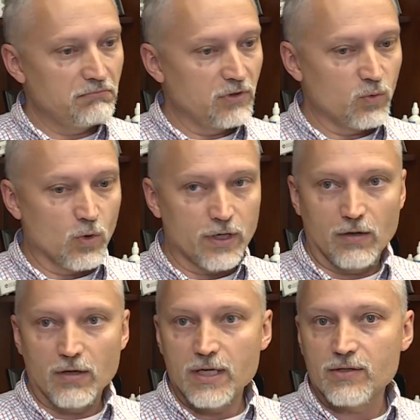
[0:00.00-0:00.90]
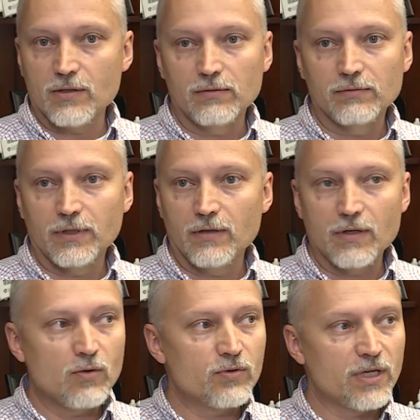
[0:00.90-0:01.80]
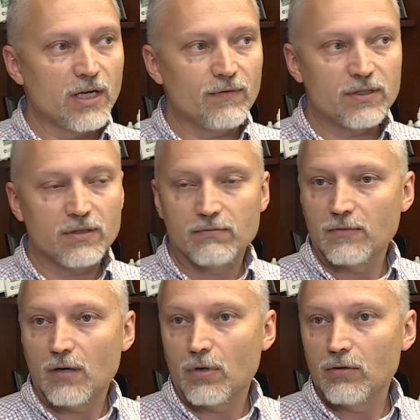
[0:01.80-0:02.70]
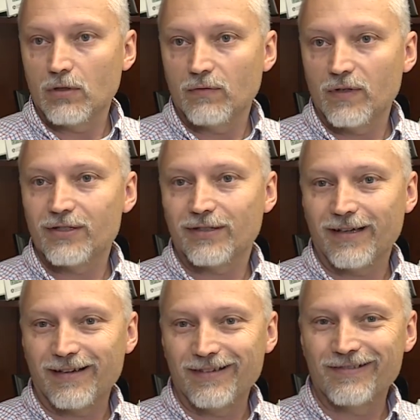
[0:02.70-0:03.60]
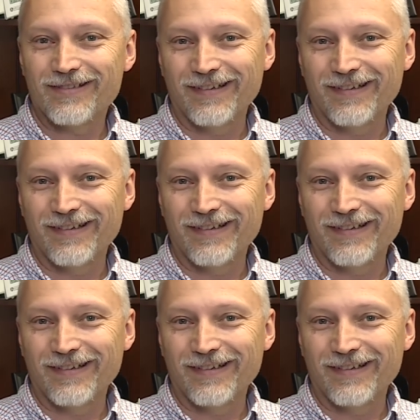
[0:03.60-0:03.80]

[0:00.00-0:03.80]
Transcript: It's working great. So, you know, that old saying, if it's not broke, don't fix it kind of deal.